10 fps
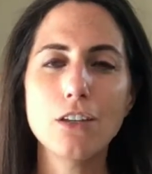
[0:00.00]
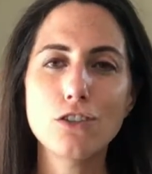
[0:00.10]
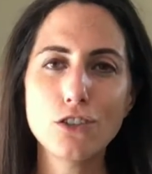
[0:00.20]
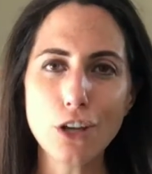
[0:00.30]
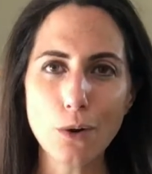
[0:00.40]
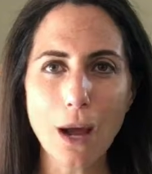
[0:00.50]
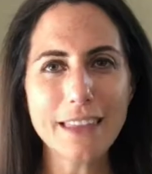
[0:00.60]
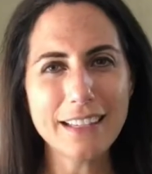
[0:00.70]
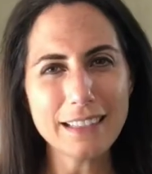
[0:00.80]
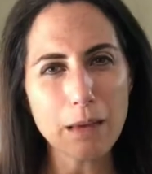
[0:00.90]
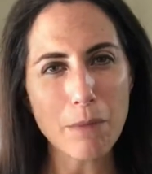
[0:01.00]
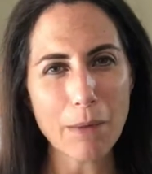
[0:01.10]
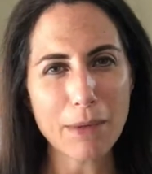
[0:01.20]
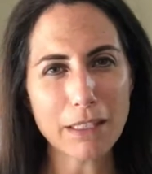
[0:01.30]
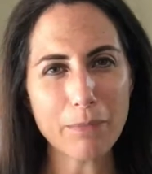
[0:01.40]
So I think that
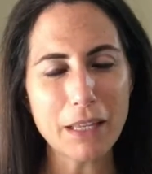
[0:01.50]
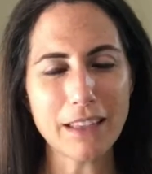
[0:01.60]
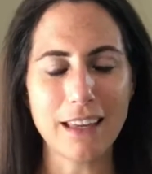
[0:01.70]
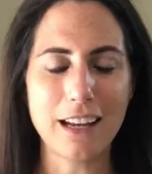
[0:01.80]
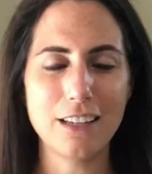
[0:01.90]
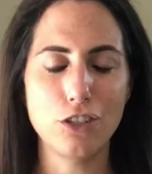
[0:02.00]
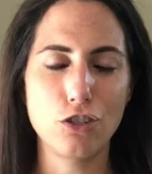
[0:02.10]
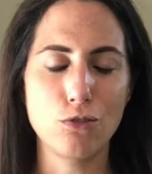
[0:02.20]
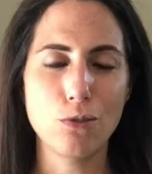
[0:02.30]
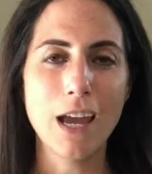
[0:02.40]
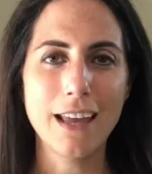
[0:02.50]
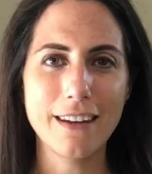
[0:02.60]
might be something that I do